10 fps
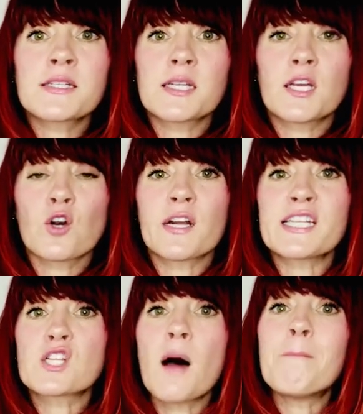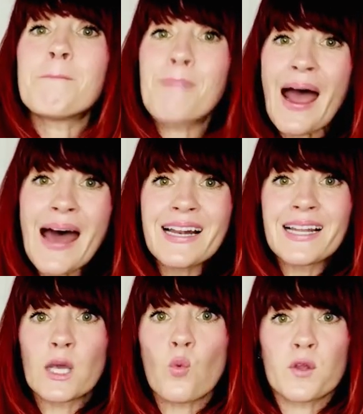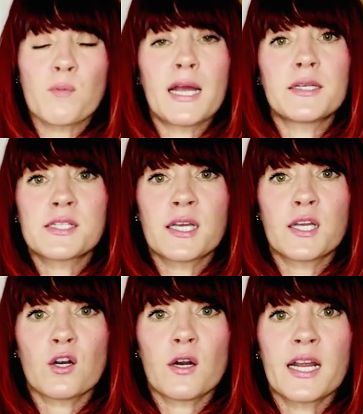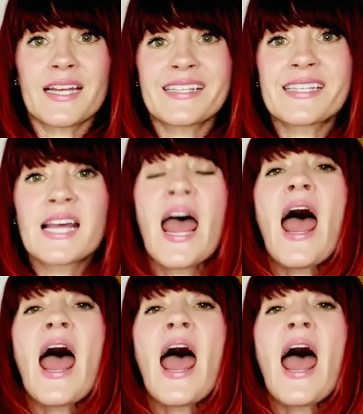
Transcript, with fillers: insecurities, not battling with my insecurities,